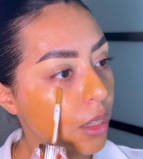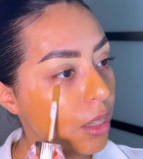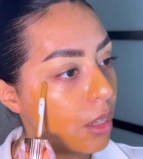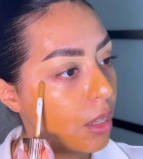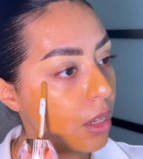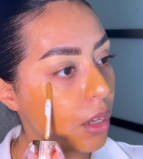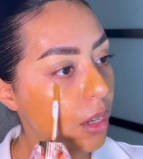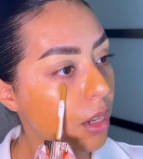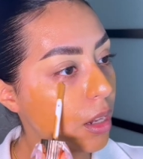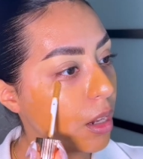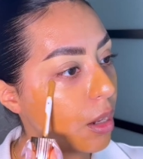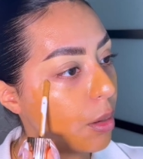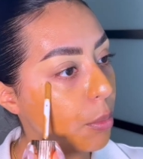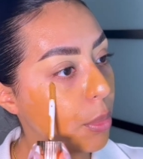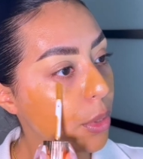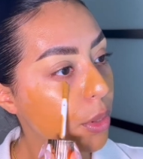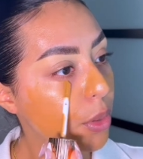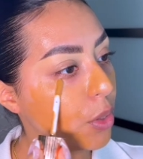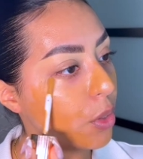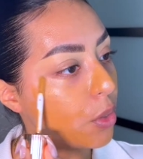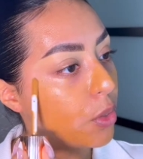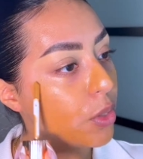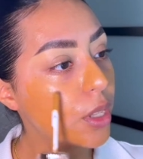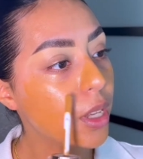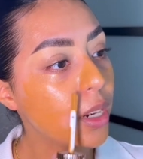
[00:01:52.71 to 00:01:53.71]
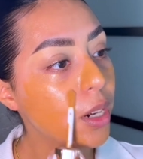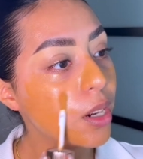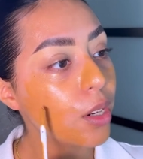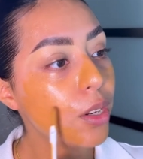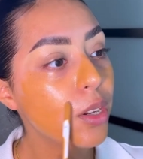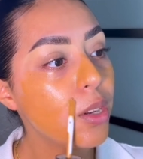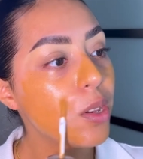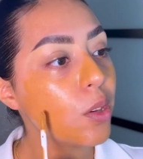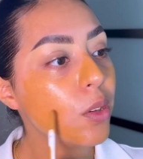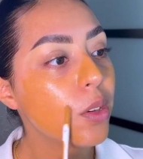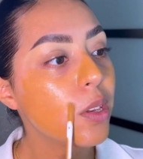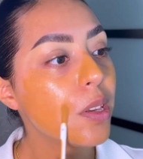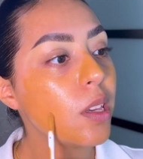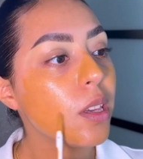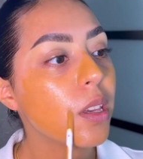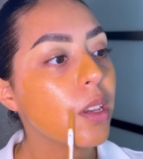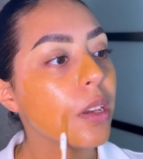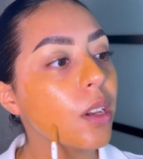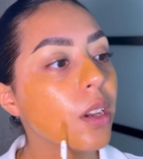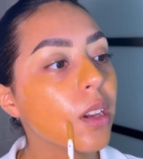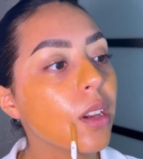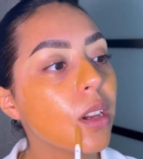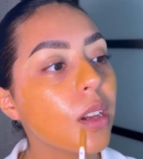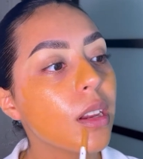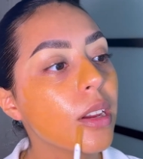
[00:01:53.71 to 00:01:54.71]
But those that are new
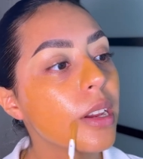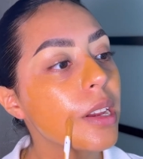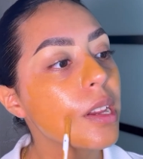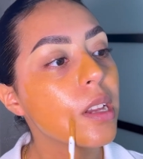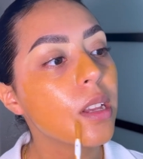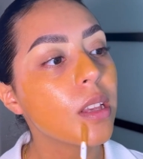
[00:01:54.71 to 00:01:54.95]
here,